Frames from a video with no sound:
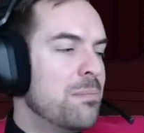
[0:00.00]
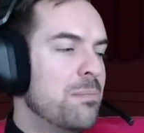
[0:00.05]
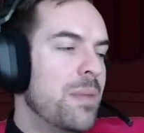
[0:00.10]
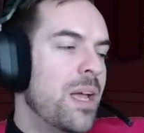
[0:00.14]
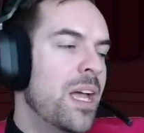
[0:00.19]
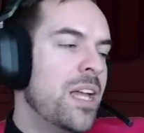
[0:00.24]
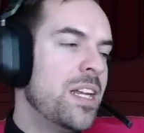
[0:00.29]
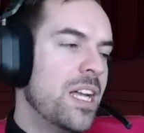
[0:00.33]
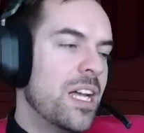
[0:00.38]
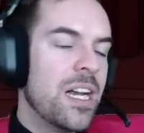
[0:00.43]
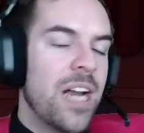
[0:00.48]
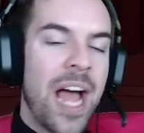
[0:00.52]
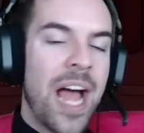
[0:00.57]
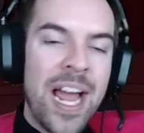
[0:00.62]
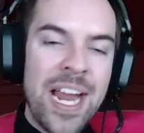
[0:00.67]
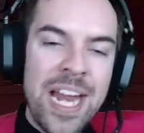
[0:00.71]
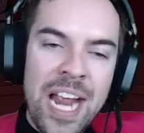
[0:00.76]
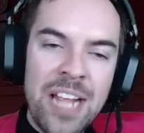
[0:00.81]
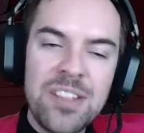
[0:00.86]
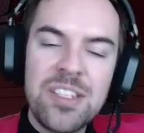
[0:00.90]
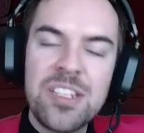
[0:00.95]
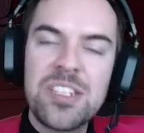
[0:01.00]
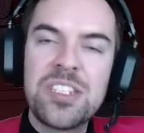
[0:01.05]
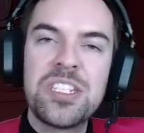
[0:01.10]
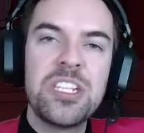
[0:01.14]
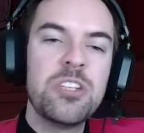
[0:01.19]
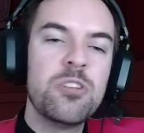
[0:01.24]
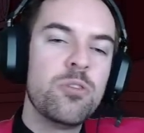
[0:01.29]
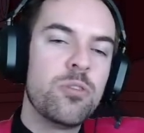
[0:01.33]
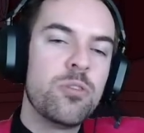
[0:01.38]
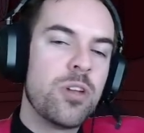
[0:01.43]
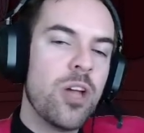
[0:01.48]
Minion. I hate to see
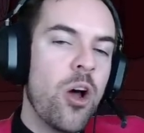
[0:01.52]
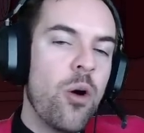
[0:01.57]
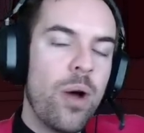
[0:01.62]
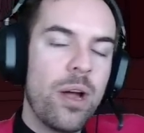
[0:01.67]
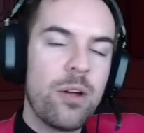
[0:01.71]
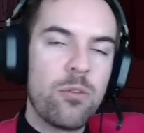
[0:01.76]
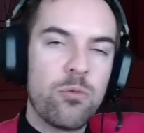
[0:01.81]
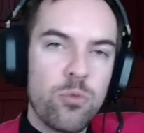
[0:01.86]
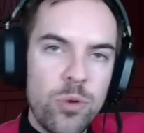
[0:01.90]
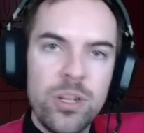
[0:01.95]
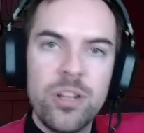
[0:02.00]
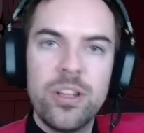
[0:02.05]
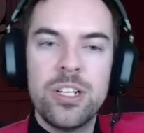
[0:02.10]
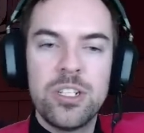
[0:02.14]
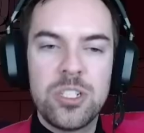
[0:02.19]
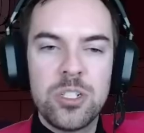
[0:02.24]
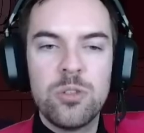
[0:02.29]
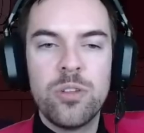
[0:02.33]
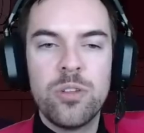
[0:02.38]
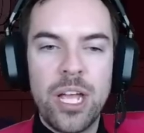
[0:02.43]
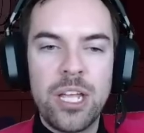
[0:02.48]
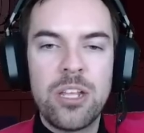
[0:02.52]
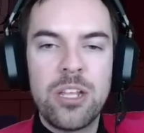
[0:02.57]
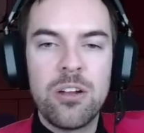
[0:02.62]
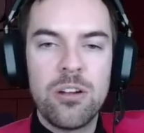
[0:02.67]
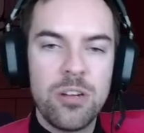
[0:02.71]
you go. I really do like your